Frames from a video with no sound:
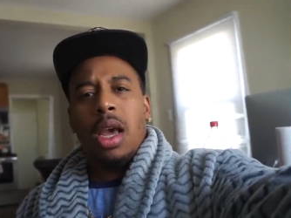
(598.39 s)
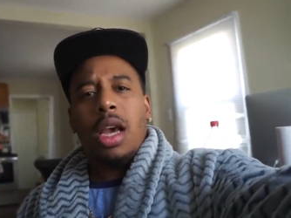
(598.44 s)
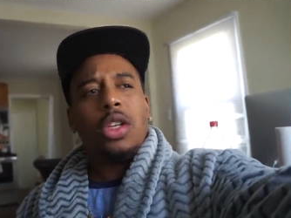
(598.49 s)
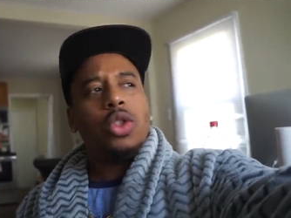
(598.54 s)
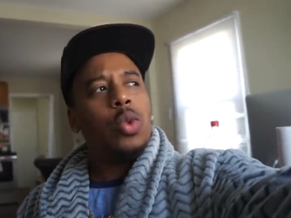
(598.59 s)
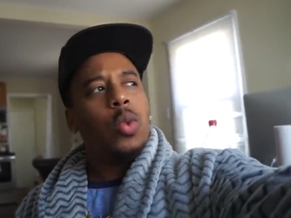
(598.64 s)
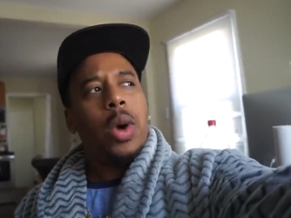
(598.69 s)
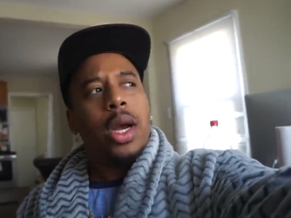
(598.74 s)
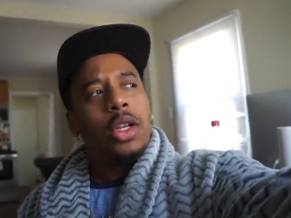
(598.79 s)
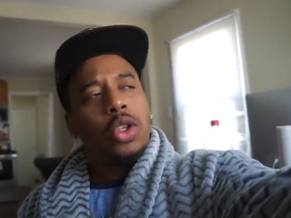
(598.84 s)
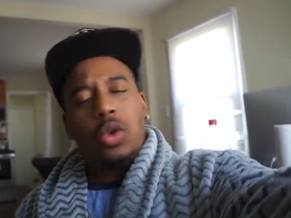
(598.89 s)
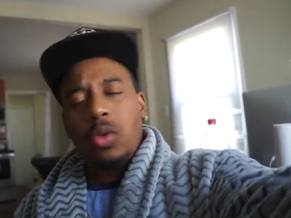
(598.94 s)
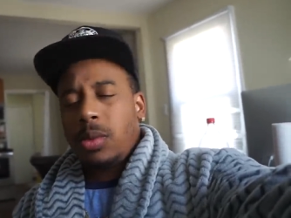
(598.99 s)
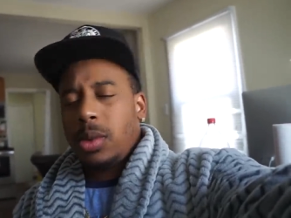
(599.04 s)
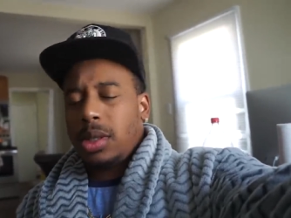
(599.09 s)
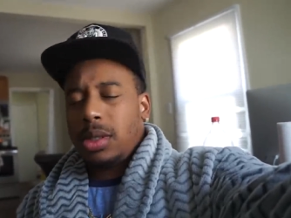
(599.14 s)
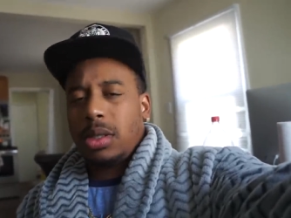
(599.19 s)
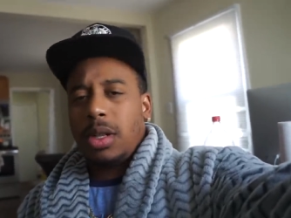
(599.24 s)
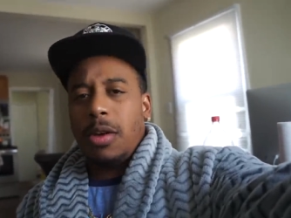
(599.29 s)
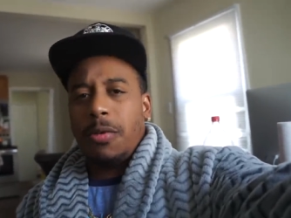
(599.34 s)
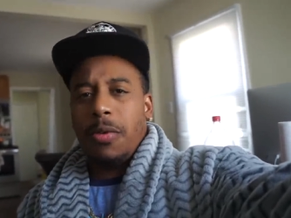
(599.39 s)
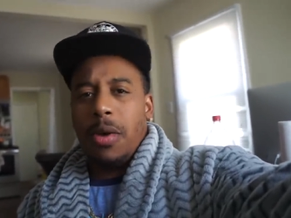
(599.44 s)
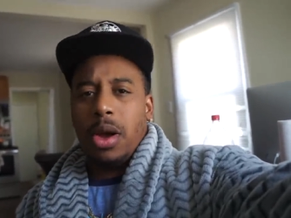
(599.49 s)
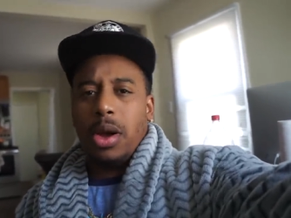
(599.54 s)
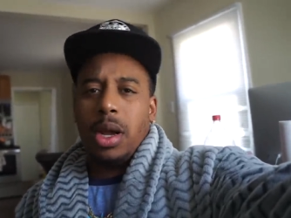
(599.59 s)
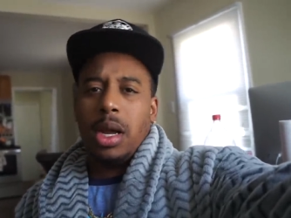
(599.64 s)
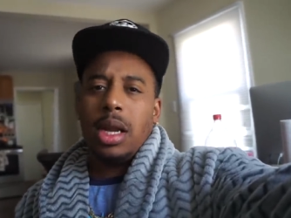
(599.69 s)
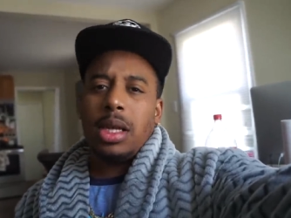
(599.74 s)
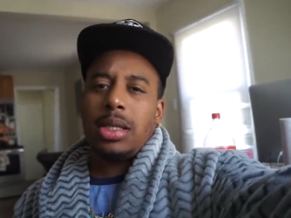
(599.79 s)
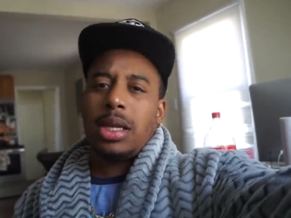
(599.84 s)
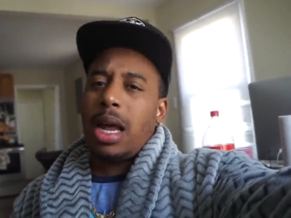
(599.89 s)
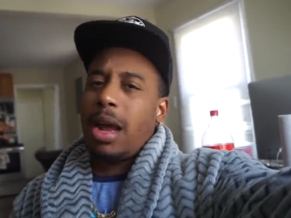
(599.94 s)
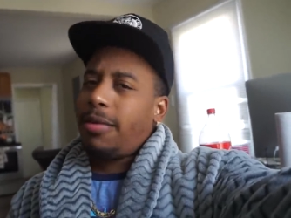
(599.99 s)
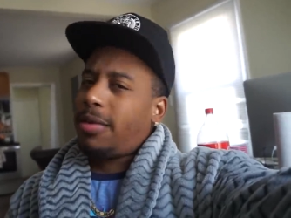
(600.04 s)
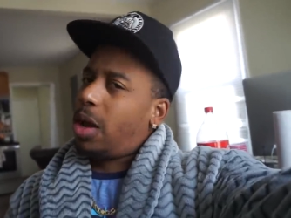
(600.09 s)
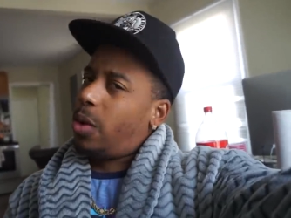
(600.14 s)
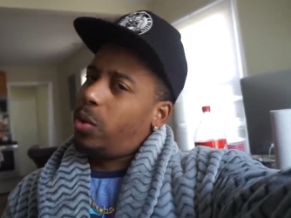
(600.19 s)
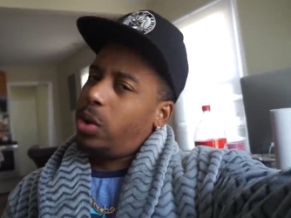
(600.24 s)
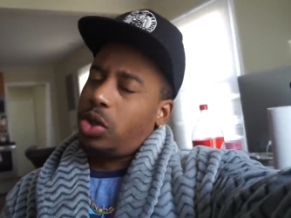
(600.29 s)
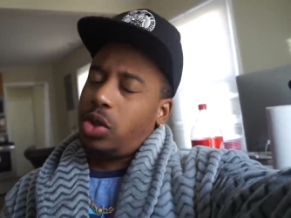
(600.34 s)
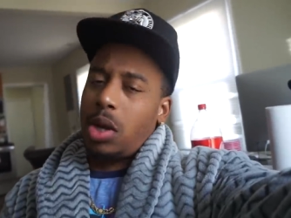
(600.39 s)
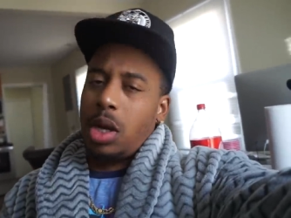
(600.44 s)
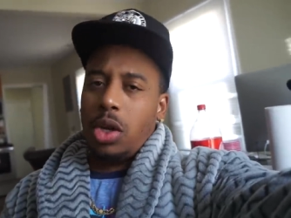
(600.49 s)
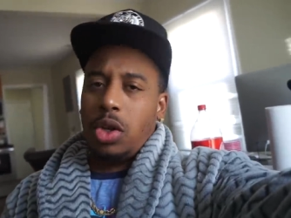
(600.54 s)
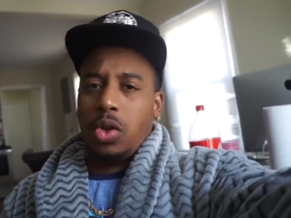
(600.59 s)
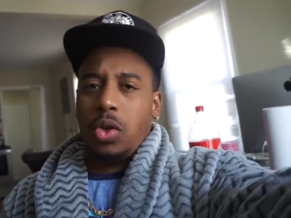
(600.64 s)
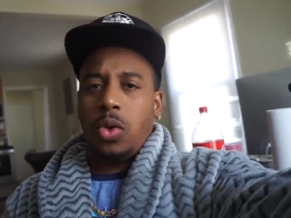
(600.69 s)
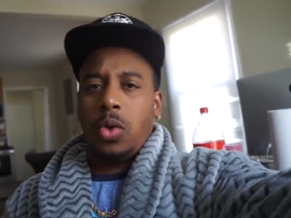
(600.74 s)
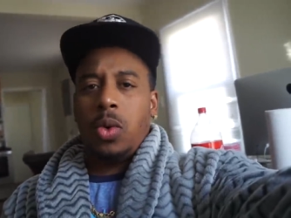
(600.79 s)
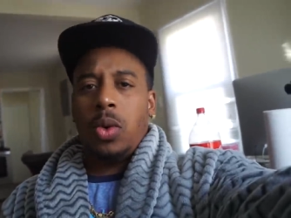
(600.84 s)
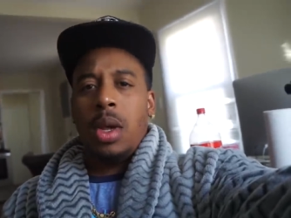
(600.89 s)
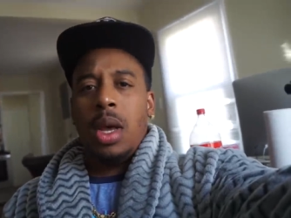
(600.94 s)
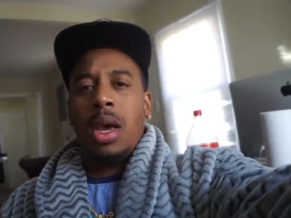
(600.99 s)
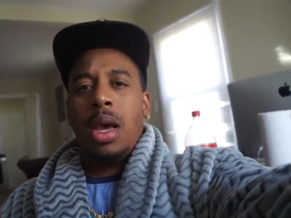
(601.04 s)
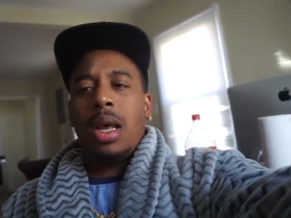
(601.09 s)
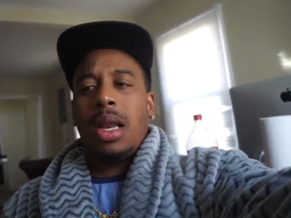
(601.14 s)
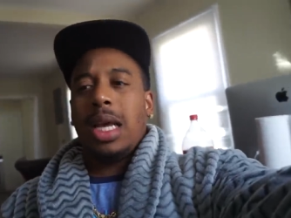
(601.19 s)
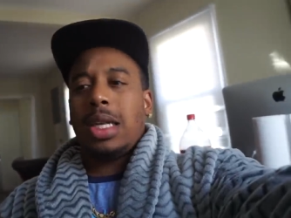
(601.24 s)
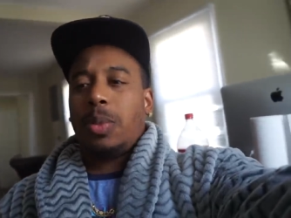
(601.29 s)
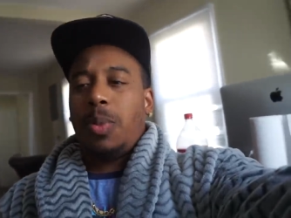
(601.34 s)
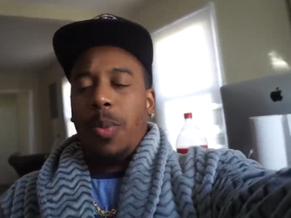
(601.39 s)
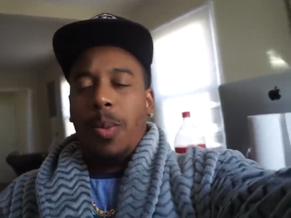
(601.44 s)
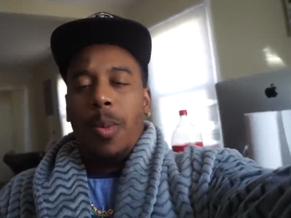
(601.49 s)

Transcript: It's way too much stuff out here in this life that we trying to do that's